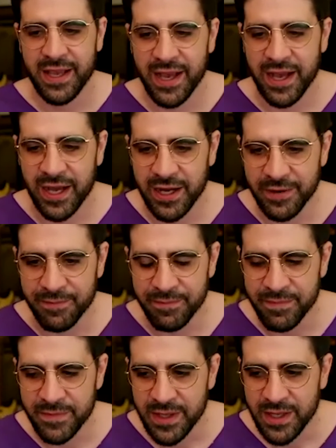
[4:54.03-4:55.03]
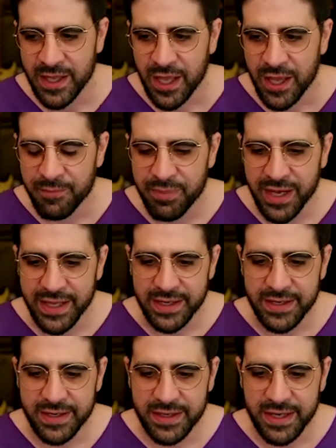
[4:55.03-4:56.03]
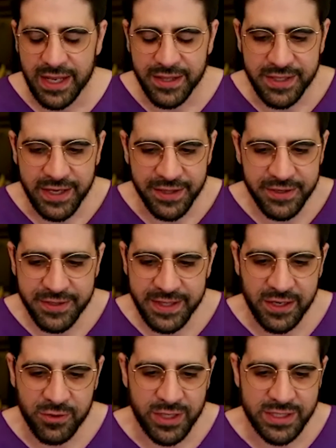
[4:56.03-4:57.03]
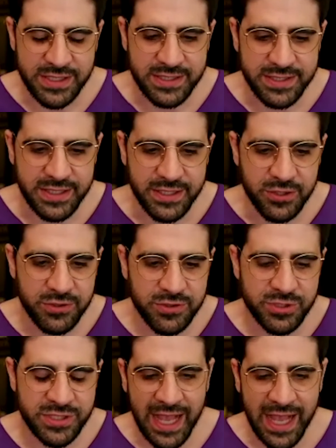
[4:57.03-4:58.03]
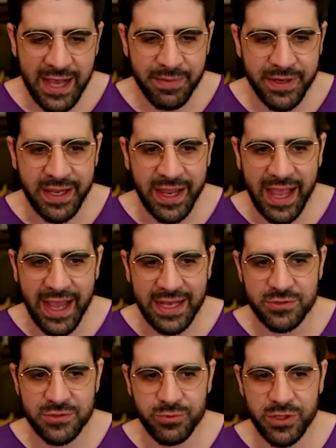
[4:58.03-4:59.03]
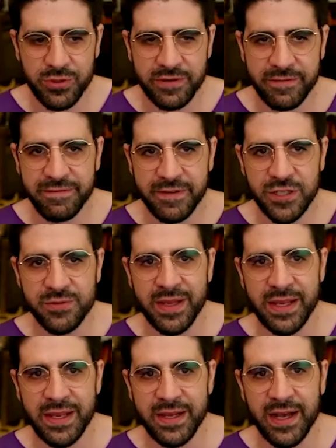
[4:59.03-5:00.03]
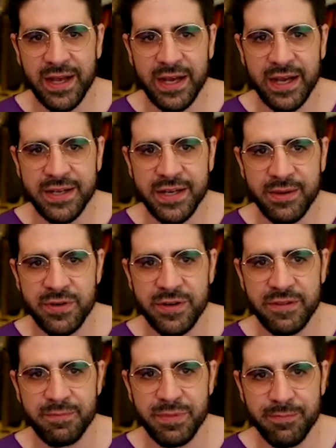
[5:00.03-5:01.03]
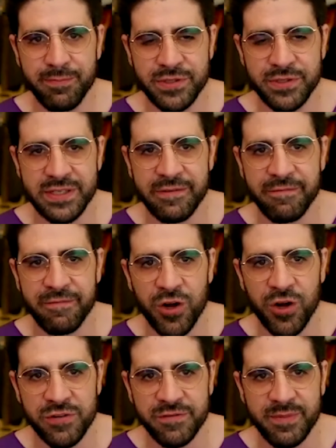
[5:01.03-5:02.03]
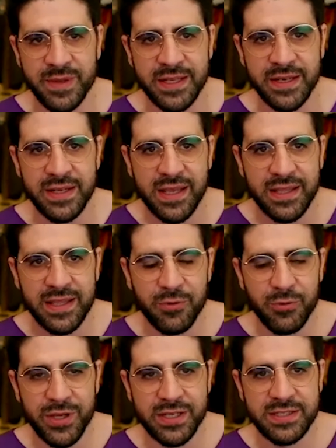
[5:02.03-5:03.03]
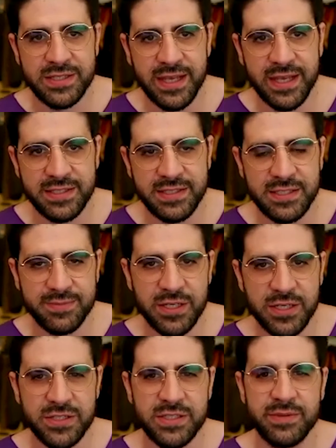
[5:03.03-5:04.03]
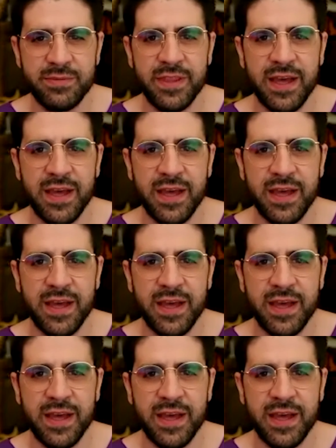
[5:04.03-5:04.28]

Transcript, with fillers: Um, but the other thing was is the news was happening as we were filming. Uh, a number of the people's involvement that we discussed, especially some of